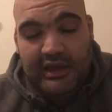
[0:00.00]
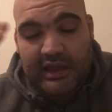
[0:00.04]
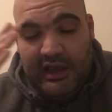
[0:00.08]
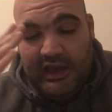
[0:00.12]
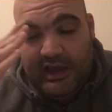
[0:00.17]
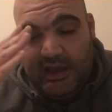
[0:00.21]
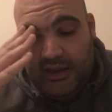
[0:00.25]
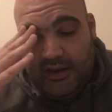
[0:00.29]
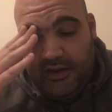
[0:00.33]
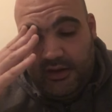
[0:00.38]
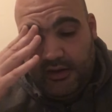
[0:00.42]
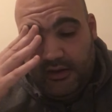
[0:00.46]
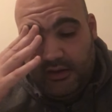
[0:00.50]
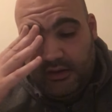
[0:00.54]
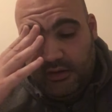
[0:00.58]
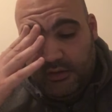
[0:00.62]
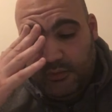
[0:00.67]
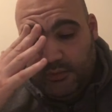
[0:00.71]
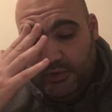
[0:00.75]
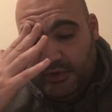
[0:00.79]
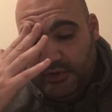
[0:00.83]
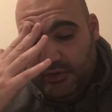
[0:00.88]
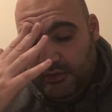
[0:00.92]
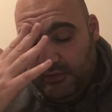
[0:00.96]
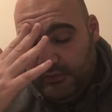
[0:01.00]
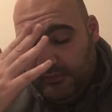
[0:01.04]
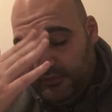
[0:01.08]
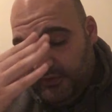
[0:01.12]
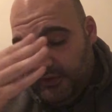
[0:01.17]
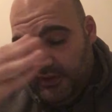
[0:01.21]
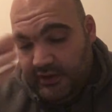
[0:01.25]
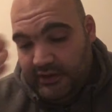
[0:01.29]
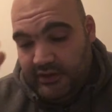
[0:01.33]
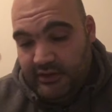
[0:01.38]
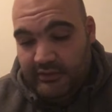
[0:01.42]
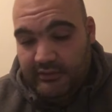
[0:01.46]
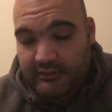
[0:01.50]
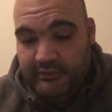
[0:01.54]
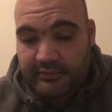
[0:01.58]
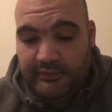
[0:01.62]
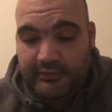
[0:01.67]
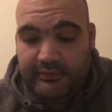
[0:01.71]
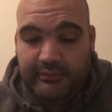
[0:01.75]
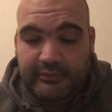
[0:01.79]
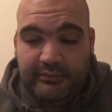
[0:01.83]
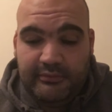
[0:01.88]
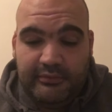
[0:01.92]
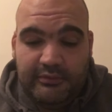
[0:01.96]
And when you think
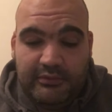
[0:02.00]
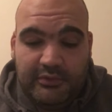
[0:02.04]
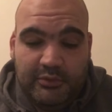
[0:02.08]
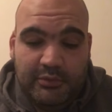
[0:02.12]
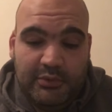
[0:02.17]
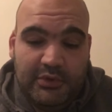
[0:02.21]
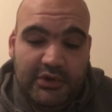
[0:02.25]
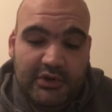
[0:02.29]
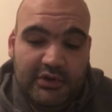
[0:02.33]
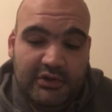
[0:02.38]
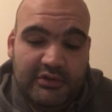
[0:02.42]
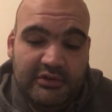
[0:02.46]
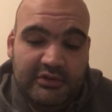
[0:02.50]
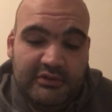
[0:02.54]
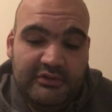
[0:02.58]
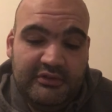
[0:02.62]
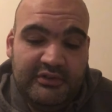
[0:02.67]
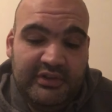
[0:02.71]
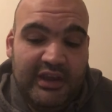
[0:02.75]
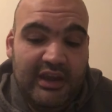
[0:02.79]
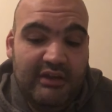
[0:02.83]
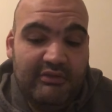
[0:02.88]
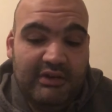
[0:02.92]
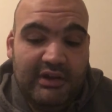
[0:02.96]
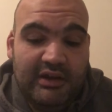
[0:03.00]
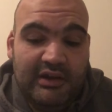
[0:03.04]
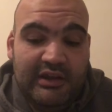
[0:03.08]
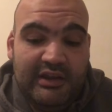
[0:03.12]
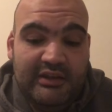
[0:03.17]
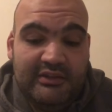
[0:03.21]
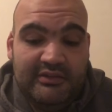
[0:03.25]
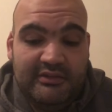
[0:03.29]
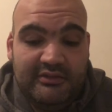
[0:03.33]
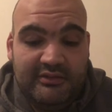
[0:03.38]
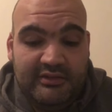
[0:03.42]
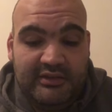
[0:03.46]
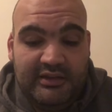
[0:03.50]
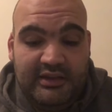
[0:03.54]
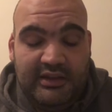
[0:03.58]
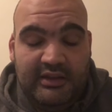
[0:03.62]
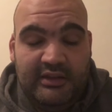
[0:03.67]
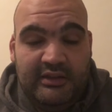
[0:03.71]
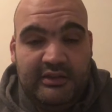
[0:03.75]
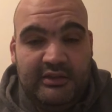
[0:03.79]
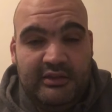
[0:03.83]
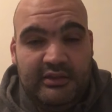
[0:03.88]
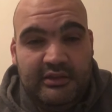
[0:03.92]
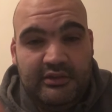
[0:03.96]
of the word Terra and
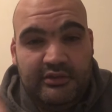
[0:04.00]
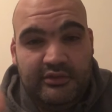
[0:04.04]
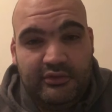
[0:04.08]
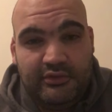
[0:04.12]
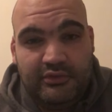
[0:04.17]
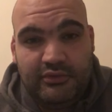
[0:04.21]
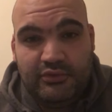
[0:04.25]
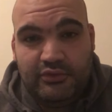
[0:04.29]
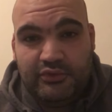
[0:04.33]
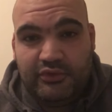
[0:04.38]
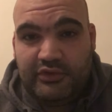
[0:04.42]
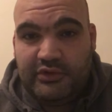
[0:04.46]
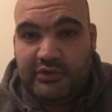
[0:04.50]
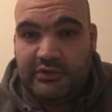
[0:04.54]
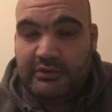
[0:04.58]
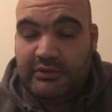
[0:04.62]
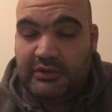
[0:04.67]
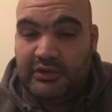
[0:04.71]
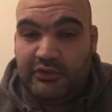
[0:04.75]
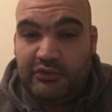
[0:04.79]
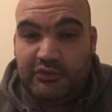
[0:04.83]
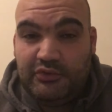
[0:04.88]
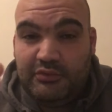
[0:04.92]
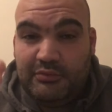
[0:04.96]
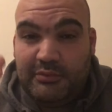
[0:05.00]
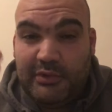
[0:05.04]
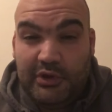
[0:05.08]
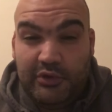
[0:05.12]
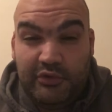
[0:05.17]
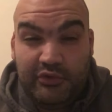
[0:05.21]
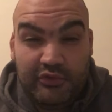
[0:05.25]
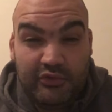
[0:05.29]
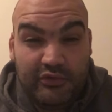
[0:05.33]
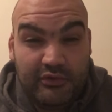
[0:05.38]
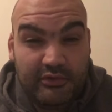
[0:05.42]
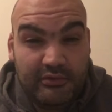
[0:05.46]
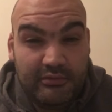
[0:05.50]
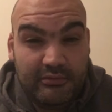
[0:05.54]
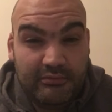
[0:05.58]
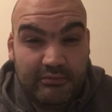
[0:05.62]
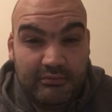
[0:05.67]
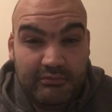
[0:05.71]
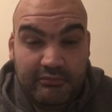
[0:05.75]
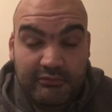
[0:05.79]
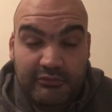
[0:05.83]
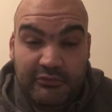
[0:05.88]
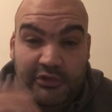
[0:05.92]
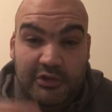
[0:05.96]
Z, it's almost,
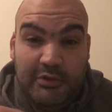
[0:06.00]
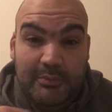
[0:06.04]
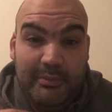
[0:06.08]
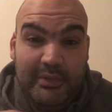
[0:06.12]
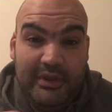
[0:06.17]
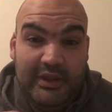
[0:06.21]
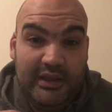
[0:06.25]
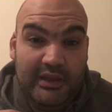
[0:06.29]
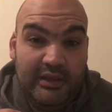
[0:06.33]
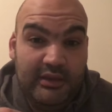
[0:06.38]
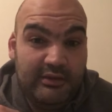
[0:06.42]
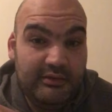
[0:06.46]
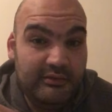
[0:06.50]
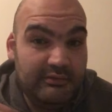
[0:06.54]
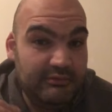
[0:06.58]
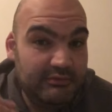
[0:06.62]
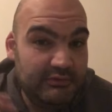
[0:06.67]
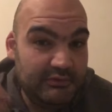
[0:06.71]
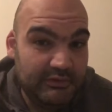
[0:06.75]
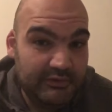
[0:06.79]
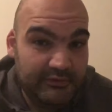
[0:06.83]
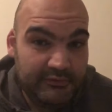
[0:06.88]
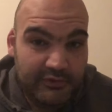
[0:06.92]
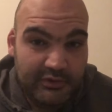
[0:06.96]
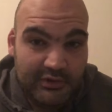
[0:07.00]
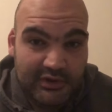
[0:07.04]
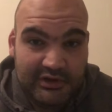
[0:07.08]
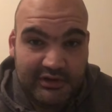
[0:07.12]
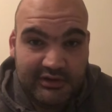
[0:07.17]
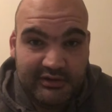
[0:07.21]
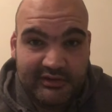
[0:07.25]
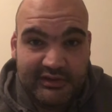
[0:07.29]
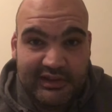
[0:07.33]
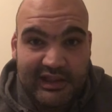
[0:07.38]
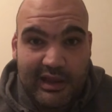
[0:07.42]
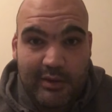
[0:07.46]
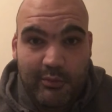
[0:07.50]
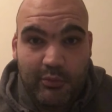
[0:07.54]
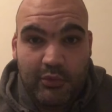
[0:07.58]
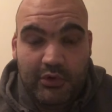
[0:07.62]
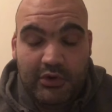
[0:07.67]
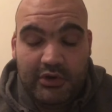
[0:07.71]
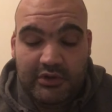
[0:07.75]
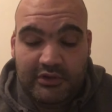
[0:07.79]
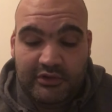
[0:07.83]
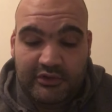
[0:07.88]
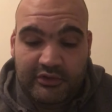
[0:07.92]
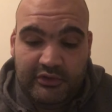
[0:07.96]
to me, if you understand
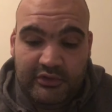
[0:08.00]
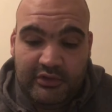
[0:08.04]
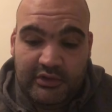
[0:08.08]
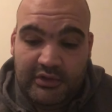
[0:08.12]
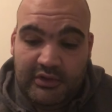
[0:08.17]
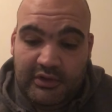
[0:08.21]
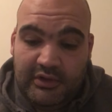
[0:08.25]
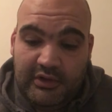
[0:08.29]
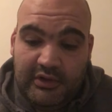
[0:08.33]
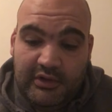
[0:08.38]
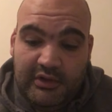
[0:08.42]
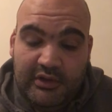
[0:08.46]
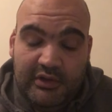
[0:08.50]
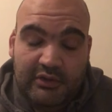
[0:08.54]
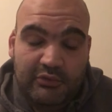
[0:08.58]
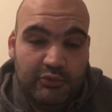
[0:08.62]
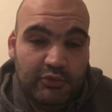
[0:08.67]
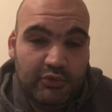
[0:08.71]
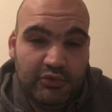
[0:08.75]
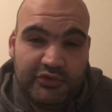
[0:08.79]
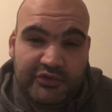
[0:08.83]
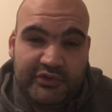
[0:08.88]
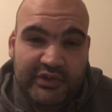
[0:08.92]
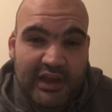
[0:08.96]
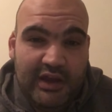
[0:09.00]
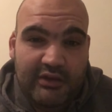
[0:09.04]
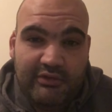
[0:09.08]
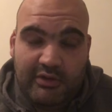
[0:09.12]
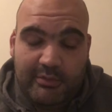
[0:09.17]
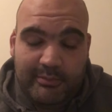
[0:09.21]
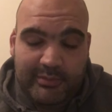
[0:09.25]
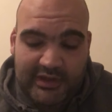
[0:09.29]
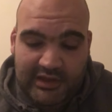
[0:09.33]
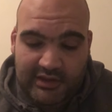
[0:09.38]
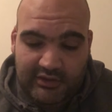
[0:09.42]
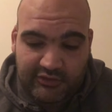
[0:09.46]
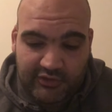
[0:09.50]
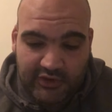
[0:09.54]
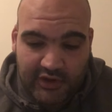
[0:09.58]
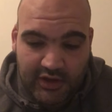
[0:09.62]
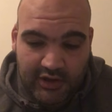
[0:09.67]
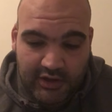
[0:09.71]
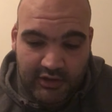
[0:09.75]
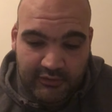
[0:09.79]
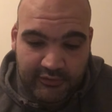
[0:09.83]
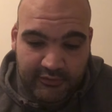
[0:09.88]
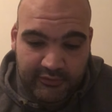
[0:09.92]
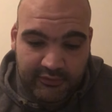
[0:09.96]
words, well, Terra means
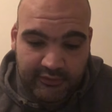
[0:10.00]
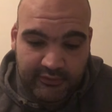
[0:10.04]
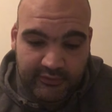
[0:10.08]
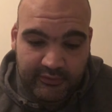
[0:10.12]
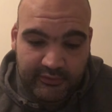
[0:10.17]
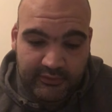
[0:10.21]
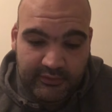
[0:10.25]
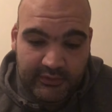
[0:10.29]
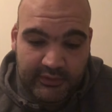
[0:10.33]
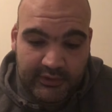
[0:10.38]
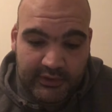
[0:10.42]
earth,